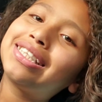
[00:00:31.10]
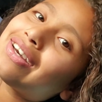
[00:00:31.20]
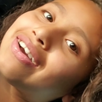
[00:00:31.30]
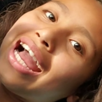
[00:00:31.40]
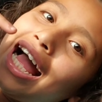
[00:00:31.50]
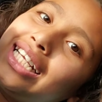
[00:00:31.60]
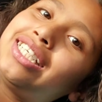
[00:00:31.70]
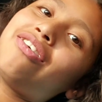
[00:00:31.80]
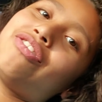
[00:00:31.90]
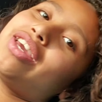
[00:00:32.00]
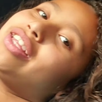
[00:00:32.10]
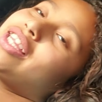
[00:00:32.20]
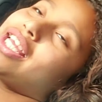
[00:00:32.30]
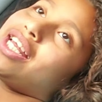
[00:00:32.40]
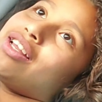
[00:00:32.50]
So guys, if you
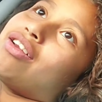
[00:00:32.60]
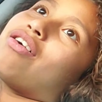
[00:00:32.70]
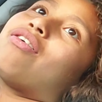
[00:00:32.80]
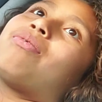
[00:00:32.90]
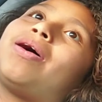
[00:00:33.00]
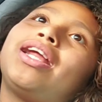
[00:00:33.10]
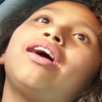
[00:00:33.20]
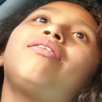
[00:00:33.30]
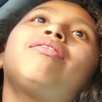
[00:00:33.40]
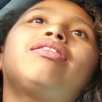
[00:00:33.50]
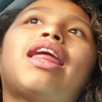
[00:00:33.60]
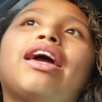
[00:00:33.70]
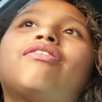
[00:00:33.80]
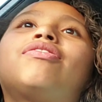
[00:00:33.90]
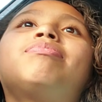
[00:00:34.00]
didn't know, what I
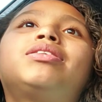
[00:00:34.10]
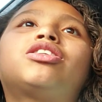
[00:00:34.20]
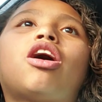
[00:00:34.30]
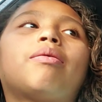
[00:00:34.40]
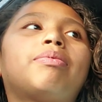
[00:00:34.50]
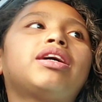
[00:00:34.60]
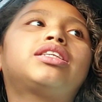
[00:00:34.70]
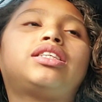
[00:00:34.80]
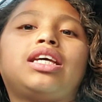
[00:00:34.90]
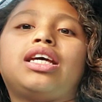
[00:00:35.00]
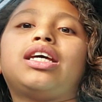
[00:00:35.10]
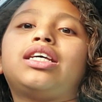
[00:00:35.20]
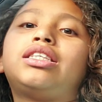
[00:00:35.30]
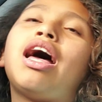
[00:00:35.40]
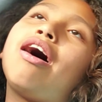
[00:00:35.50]
like from Starbucks
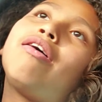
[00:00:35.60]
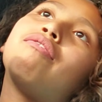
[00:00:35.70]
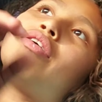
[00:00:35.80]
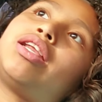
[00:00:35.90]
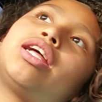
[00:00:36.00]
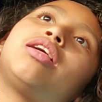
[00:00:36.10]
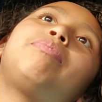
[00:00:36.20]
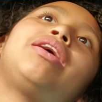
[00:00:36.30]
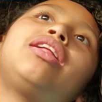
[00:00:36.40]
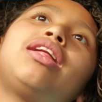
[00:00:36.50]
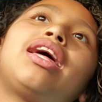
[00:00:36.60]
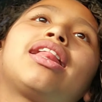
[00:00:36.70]
is vanilla bean